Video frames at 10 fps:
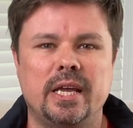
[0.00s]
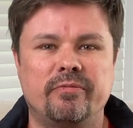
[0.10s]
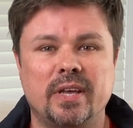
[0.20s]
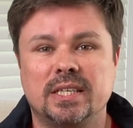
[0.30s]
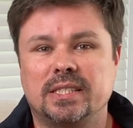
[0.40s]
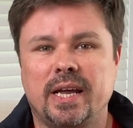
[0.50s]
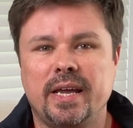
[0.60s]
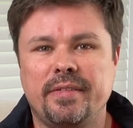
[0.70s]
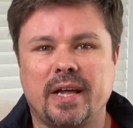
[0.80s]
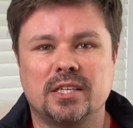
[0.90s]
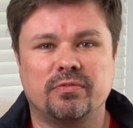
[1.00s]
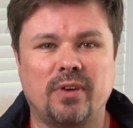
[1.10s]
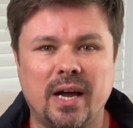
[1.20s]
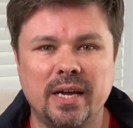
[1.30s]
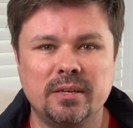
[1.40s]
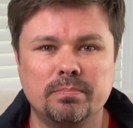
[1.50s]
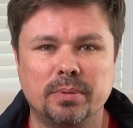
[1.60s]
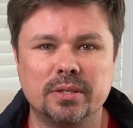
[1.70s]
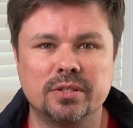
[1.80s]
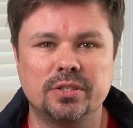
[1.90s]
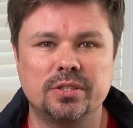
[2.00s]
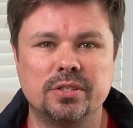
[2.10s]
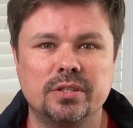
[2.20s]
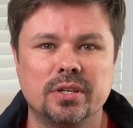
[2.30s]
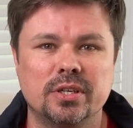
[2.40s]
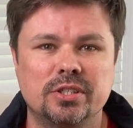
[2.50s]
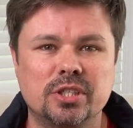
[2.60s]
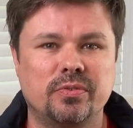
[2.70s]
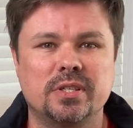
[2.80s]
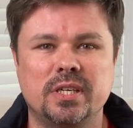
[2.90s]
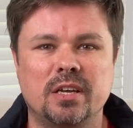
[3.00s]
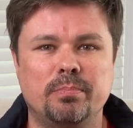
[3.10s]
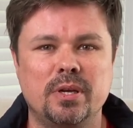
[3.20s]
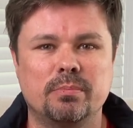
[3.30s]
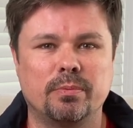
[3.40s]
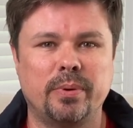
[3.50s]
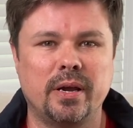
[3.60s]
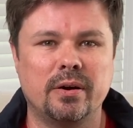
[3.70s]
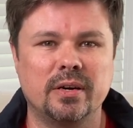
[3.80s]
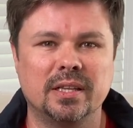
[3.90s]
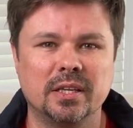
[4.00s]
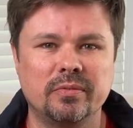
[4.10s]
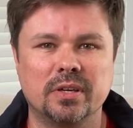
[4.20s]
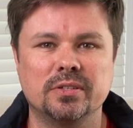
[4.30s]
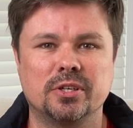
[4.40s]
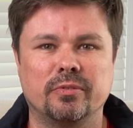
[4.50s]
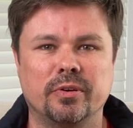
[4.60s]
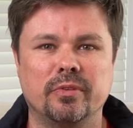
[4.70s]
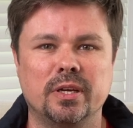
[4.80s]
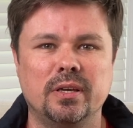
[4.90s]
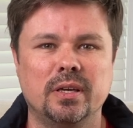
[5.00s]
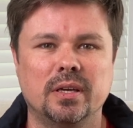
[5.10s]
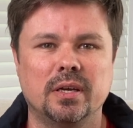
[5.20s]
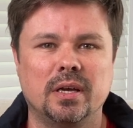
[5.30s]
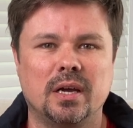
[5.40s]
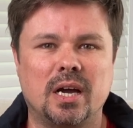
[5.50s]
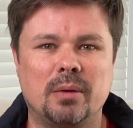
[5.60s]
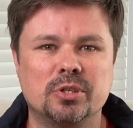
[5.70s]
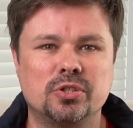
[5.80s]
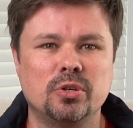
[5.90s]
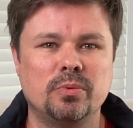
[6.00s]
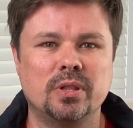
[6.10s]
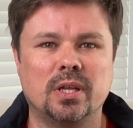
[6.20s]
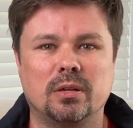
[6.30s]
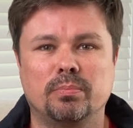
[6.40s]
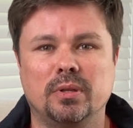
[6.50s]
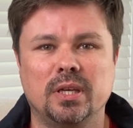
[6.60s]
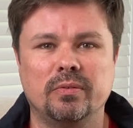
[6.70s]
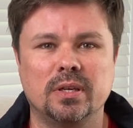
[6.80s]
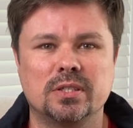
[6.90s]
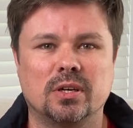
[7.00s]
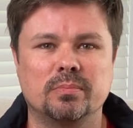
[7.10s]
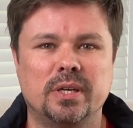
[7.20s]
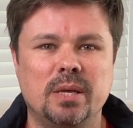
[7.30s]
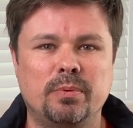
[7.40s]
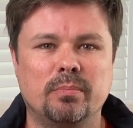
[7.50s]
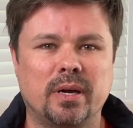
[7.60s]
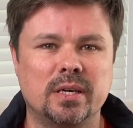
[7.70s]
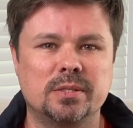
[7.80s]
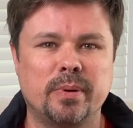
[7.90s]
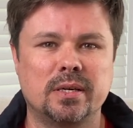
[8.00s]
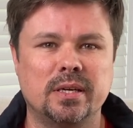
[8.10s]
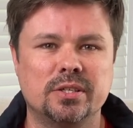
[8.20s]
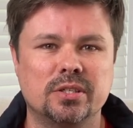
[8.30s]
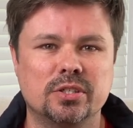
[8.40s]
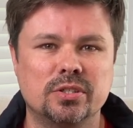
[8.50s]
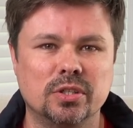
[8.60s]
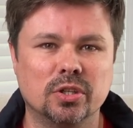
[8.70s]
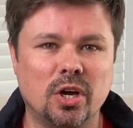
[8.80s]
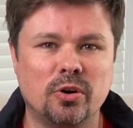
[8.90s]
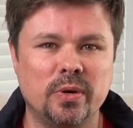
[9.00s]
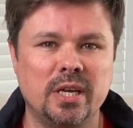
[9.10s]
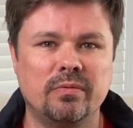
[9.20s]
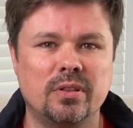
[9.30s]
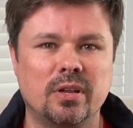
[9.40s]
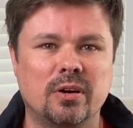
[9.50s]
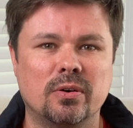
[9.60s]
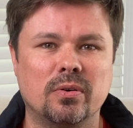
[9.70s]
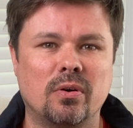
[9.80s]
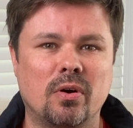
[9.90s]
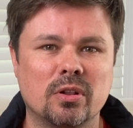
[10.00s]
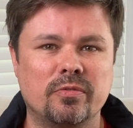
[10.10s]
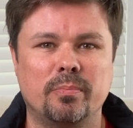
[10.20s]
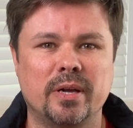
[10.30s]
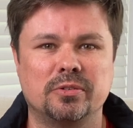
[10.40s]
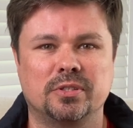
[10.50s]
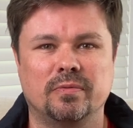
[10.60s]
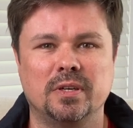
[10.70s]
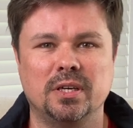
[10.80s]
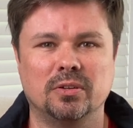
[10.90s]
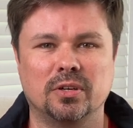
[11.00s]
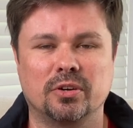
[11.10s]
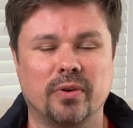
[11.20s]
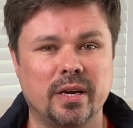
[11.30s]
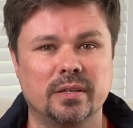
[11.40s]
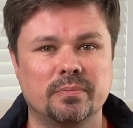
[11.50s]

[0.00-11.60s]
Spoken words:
If they stay, that's fine, but just for the sake of being prepared and living conservatively, I'm assuming they'll be leaving, so I'm keeping my expectations low even though all of the metrics of the deal look great.